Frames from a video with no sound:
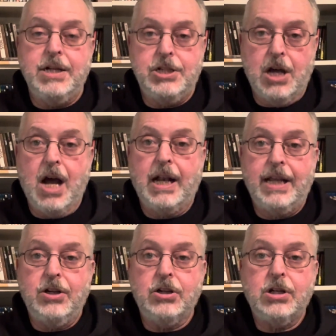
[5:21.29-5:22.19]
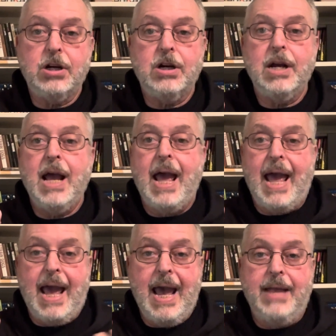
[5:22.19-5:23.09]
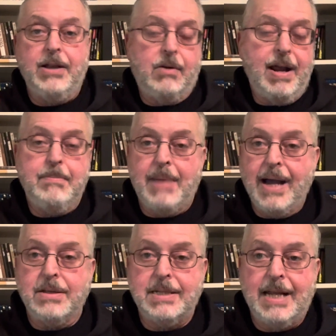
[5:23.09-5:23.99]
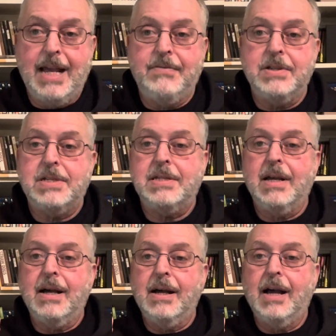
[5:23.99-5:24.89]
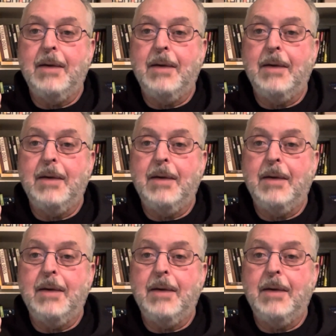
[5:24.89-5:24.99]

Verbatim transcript: John Lee Hooker and the great Miles Davis uh,